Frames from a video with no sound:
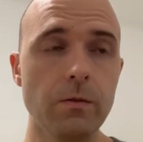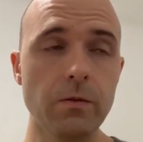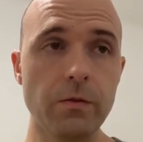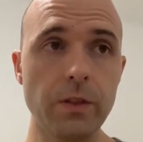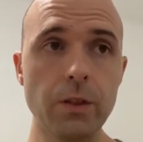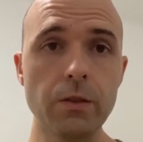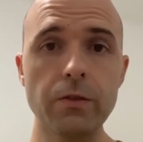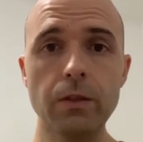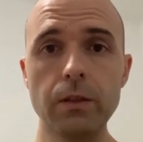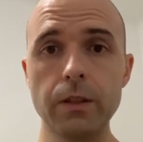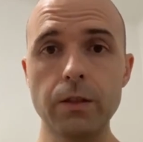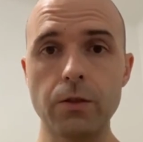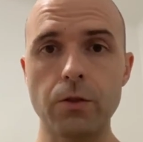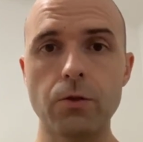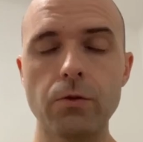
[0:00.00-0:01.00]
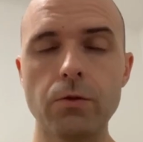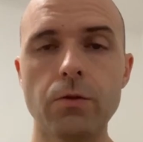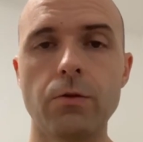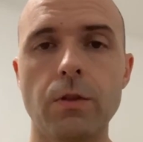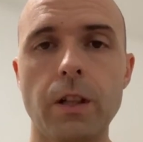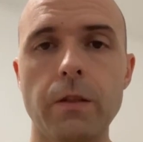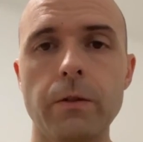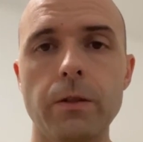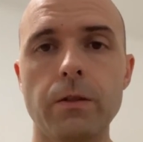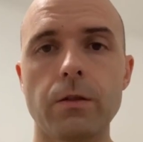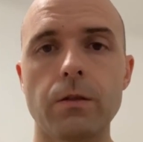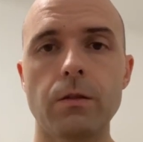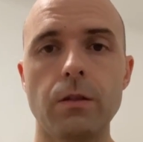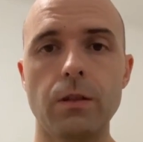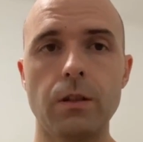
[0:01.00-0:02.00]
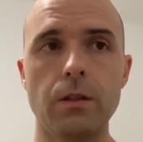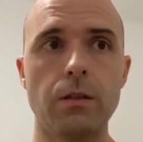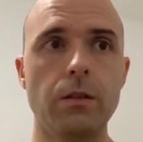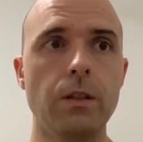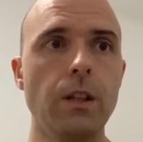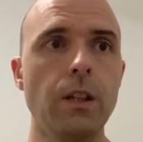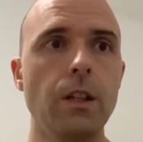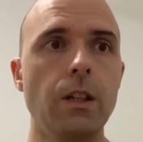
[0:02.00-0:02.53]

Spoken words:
Beautiful Linux 2 drivers are